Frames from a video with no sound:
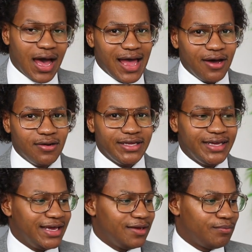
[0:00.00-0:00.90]
I only
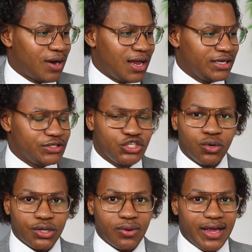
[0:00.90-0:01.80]
get probably two
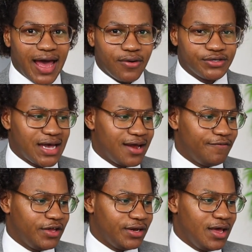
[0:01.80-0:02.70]
or three hours out
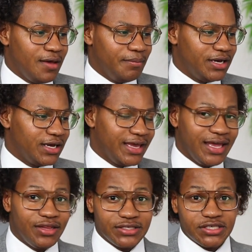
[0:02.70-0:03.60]
of it. But
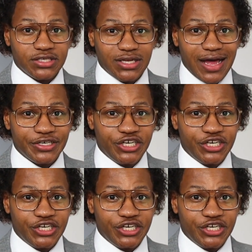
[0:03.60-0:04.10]
again, this is a lot